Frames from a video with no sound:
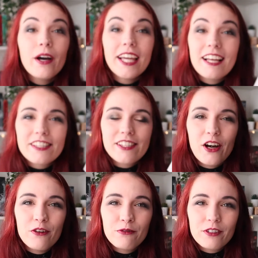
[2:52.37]
But yeah,
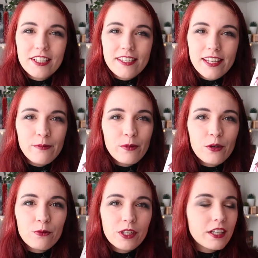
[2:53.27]
so for
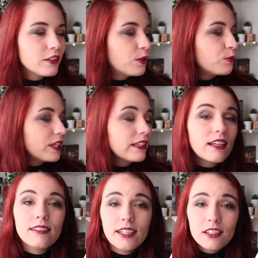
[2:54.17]
December we're gonna
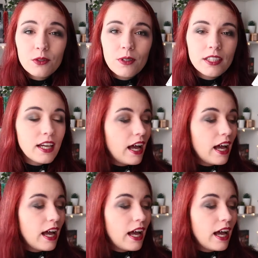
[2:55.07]
read this one.